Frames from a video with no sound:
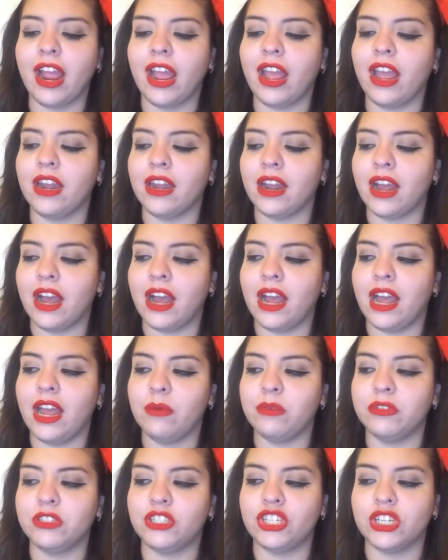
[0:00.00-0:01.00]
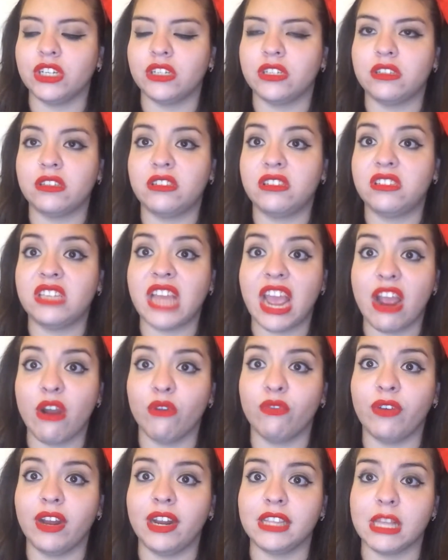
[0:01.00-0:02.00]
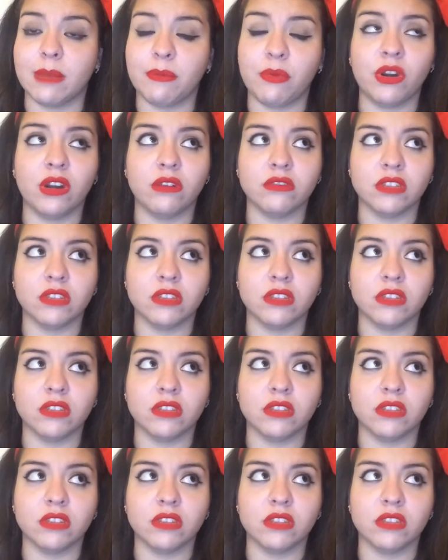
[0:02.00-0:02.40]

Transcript: and I was just terrified at that point.